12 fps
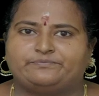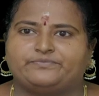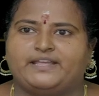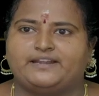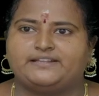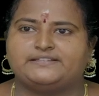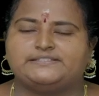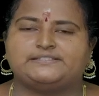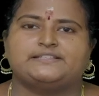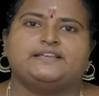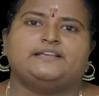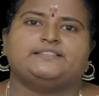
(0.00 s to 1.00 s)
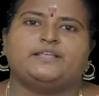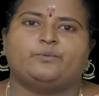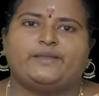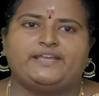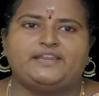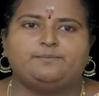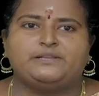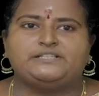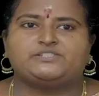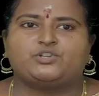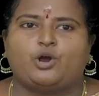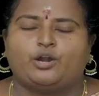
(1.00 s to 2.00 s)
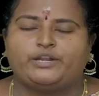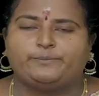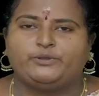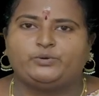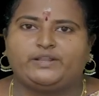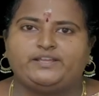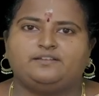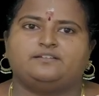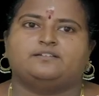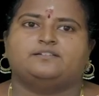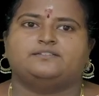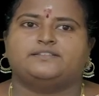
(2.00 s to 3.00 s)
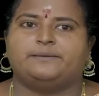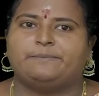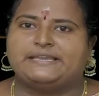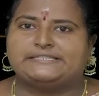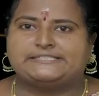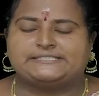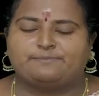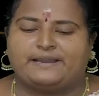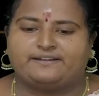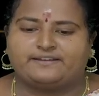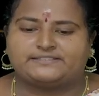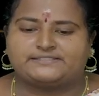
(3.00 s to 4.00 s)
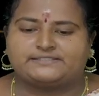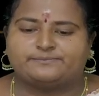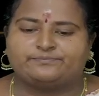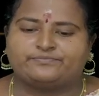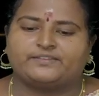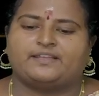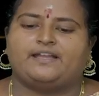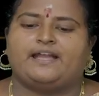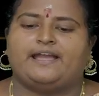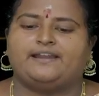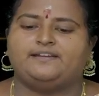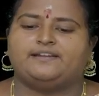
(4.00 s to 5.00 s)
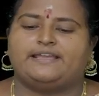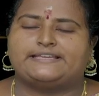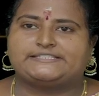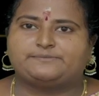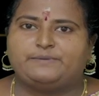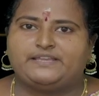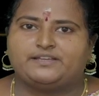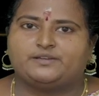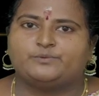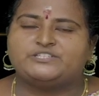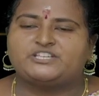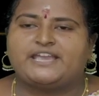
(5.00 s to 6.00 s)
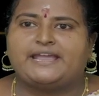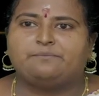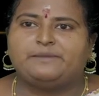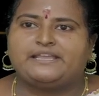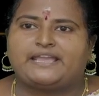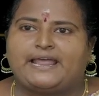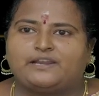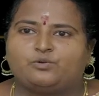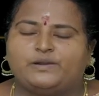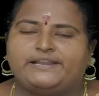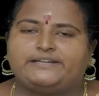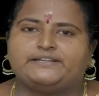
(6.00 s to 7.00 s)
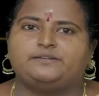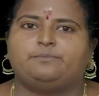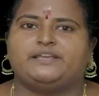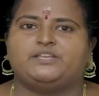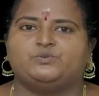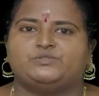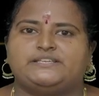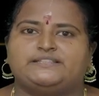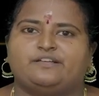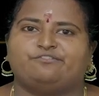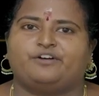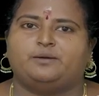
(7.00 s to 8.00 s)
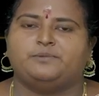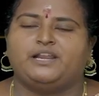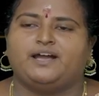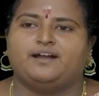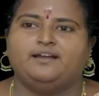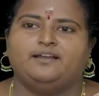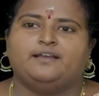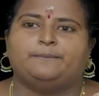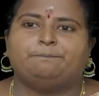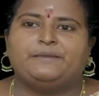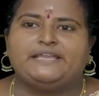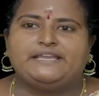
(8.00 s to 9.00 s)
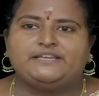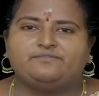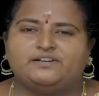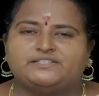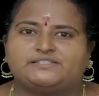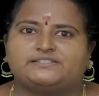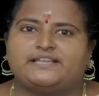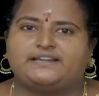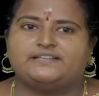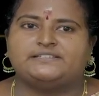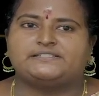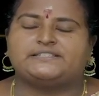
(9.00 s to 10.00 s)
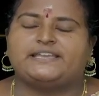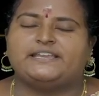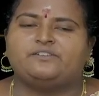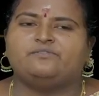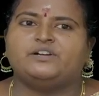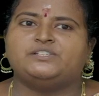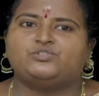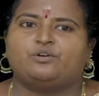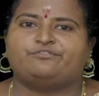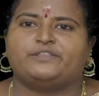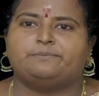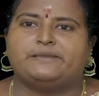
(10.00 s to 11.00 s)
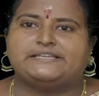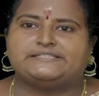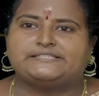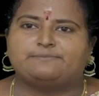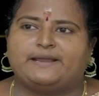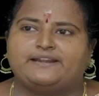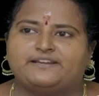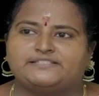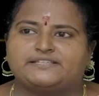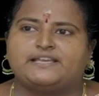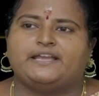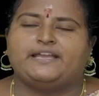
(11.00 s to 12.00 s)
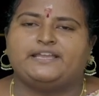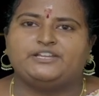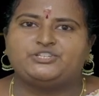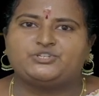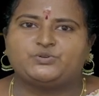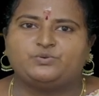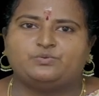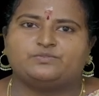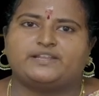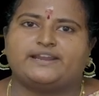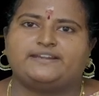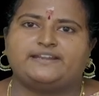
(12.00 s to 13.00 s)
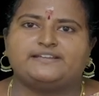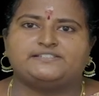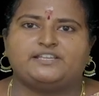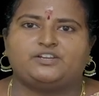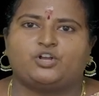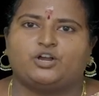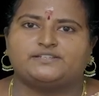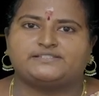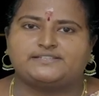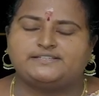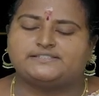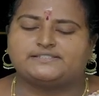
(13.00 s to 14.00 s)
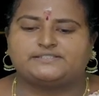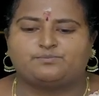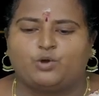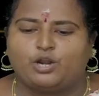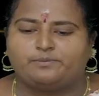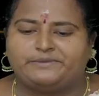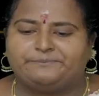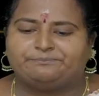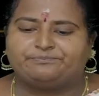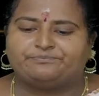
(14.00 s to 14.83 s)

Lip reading: that is the variables contributing the basis matrix, and XB, which can be calculated by using the formula B inverse, that is the inverse of the basis matrix into the right hand side constant small b.